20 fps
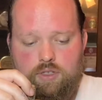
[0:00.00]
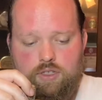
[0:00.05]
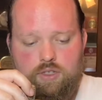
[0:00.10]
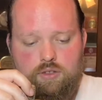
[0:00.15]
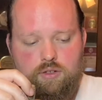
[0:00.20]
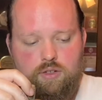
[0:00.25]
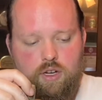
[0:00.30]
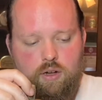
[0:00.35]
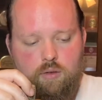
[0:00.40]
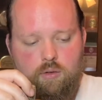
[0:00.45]

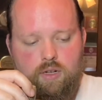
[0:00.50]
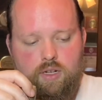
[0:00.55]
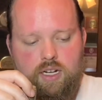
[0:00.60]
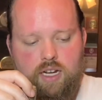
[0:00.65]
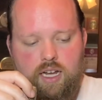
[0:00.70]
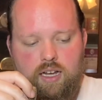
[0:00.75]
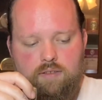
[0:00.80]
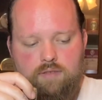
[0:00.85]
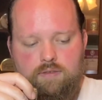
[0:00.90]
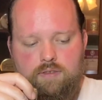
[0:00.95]
you know
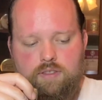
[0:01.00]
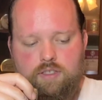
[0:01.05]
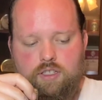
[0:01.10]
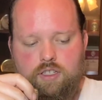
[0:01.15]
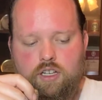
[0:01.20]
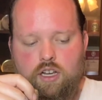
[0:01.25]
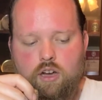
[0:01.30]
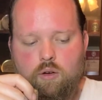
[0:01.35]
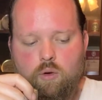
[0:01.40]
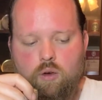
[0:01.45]
enough to
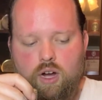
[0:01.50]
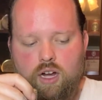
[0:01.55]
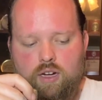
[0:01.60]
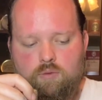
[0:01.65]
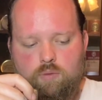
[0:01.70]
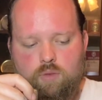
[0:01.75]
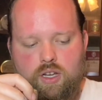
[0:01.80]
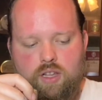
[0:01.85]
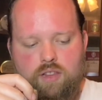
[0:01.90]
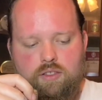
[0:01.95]
go
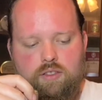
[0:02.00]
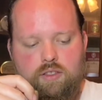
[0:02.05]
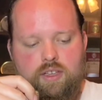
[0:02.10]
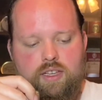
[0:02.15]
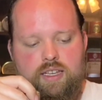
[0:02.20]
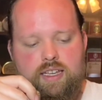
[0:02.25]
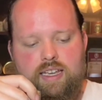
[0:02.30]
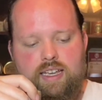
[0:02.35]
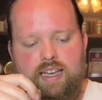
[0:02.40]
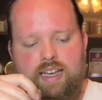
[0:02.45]
on with.
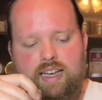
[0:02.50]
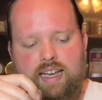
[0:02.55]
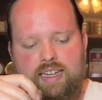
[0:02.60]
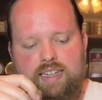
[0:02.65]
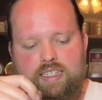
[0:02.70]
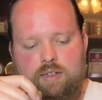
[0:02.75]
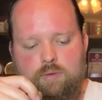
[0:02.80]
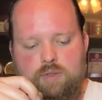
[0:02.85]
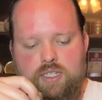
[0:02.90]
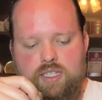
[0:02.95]

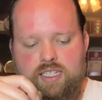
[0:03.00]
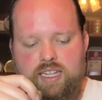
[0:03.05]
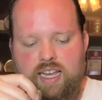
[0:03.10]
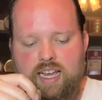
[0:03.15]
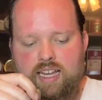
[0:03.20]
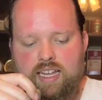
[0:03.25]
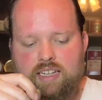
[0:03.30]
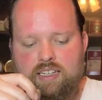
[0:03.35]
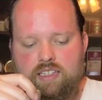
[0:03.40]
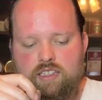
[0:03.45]
As I was
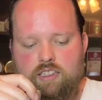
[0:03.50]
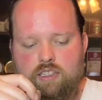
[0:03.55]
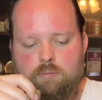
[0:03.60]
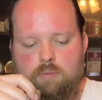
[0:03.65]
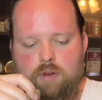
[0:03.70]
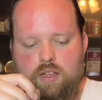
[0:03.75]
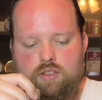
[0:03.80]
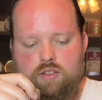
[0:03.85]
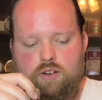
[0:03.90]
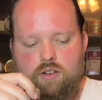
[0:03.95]
saying, the
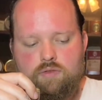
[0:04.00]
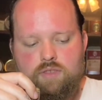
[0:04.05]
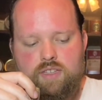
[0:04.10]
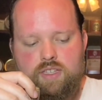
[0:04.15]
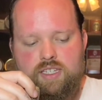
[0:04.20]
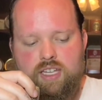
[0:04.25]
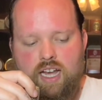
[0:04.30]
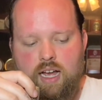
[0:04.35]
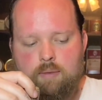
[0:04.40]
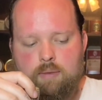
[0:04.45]
mother of
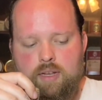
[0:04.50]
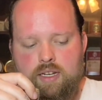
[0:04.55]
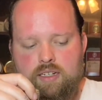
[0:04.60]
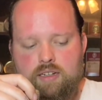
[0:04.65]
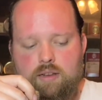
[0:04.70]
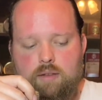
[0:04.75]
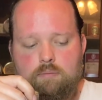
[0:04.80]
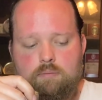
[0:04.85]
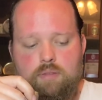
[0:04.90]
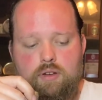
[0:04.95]
this
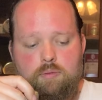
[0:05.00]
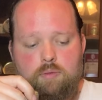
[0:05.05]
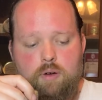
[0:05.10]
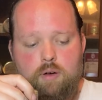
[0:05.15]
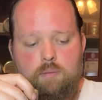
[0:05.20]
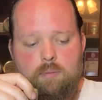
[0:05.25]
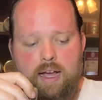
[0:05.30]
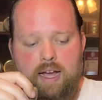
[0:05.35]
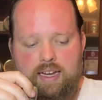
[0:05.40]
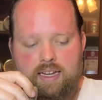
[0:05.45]
hobbit,
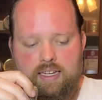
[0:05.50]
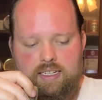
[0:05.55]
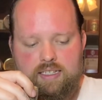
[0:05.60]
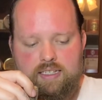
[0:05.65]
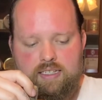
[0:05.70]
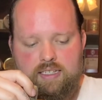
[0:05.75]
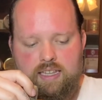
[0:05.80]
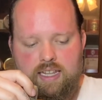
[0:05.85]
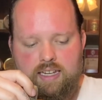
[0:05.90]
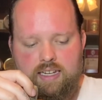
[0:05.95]
Bilbo
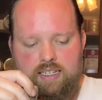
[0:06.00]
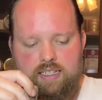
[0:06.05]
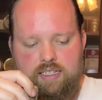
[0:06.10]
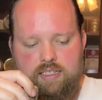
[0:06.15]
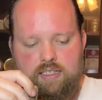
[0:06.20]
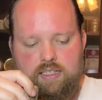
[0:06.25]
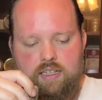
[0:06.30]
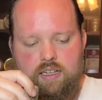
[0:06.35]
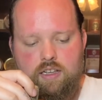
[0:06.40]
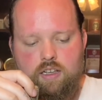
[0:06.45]
Baggins, that
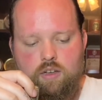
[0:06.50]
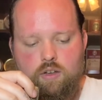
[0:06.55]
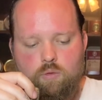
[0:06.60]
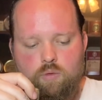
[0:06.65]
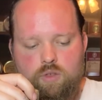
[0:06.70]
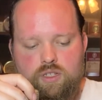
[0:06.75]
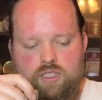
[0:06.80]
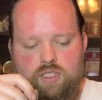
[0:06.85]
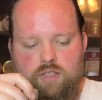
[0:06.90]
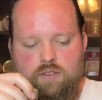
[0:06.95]
is,
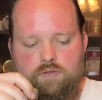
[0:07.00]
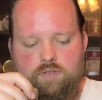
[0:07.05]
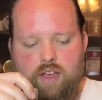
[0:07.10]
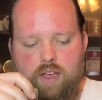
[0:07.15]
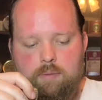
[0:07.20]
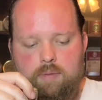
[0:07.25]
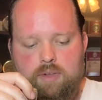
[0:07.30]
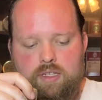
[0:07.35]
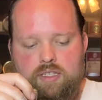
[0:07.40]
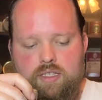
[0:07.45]
was the
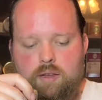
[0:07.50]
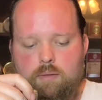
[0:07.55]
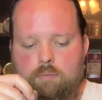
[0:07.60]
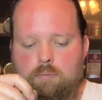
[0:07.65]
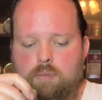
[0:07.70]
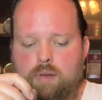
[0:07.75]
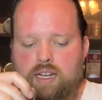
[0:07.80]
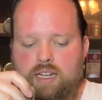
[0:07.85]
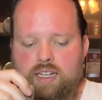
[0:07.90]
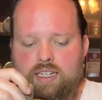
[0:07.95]
famous
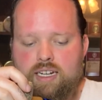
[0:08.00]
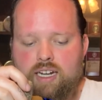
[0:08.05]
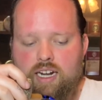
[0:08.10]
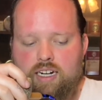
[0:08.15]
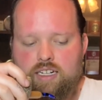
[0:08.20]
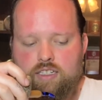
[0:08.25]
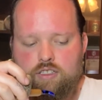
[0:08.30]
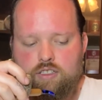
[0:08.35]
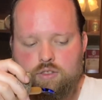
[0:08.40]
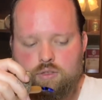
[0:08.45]

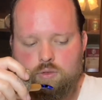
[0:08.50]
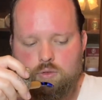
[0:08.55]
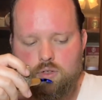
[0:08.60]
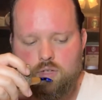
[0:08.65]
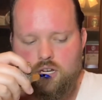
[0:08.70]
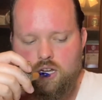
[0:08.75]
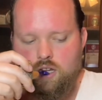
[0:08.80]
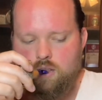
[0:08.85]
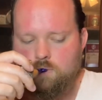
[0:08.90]
Belladonna Took.